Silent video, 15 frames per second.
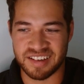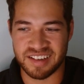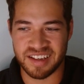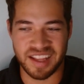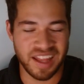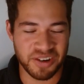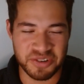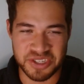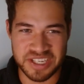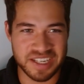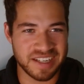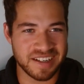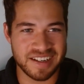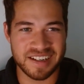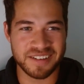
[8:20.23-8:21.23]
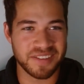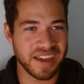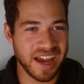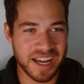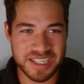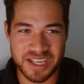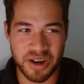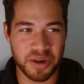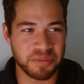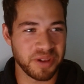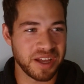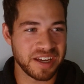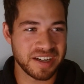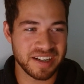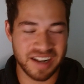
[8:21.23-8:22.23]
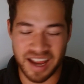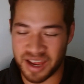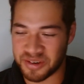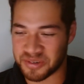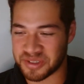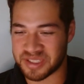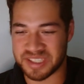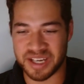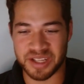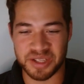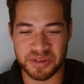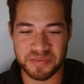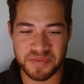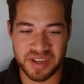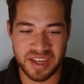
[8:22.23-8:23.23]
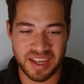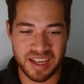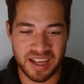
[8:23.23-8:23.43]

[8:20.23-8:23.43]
And that was it. If they asked how I played, I would tell them.